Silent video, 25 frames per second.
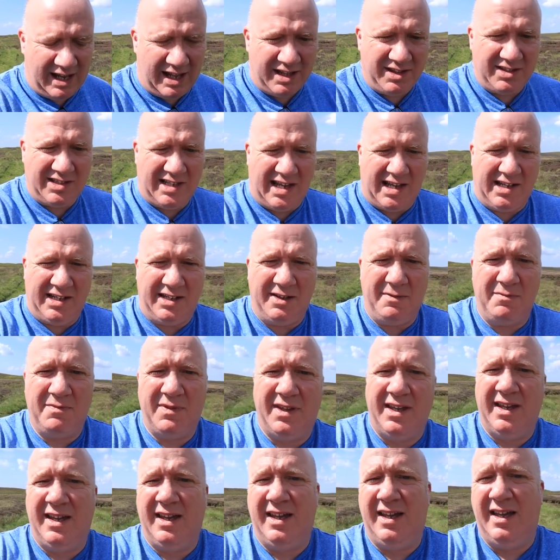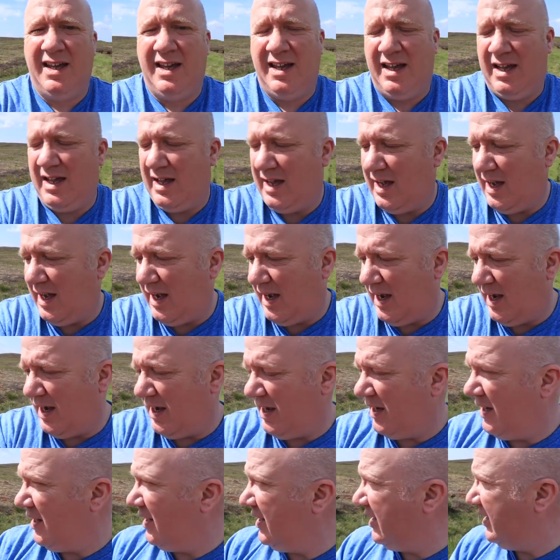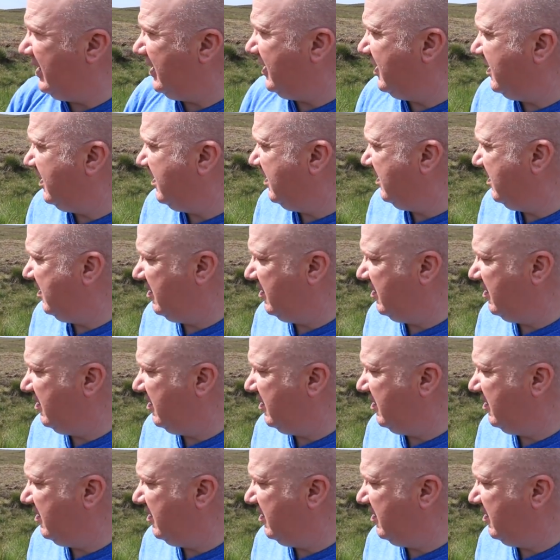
antenna. I've